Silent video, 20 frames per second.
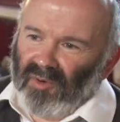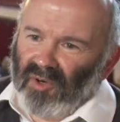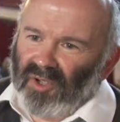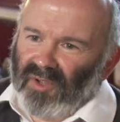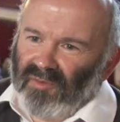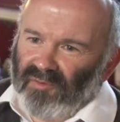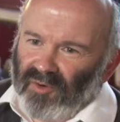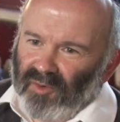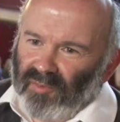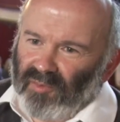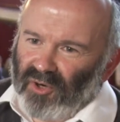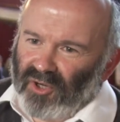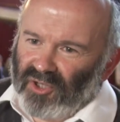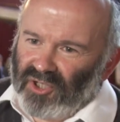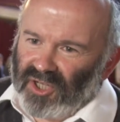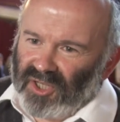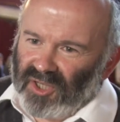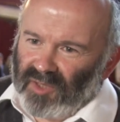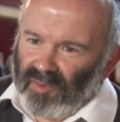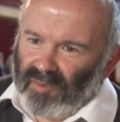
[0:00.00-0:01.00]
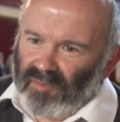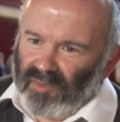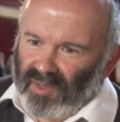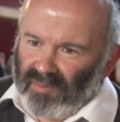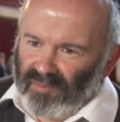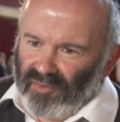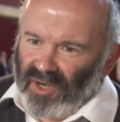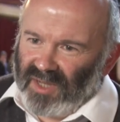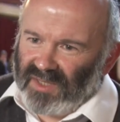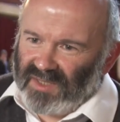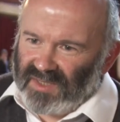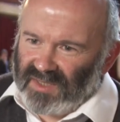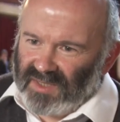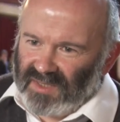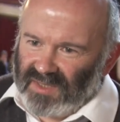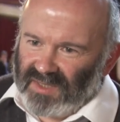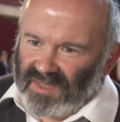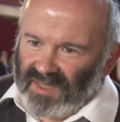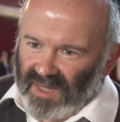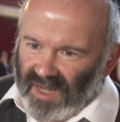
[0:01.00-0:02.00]
were looking for a project that would bring
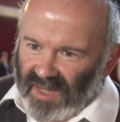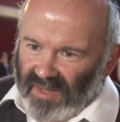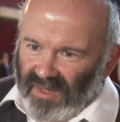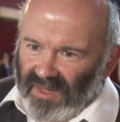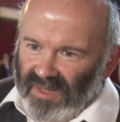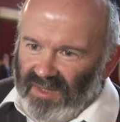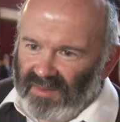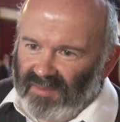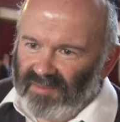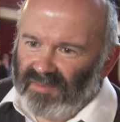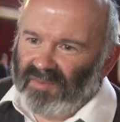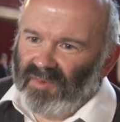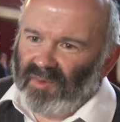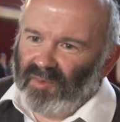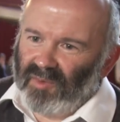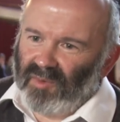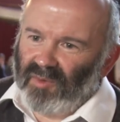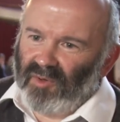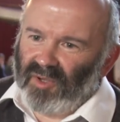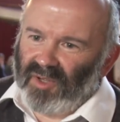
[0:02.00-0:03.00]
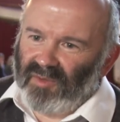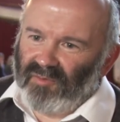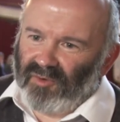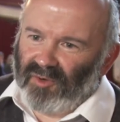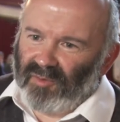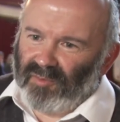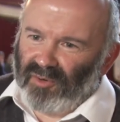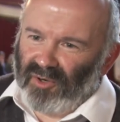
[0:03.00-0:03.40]
practices together. We were looking for a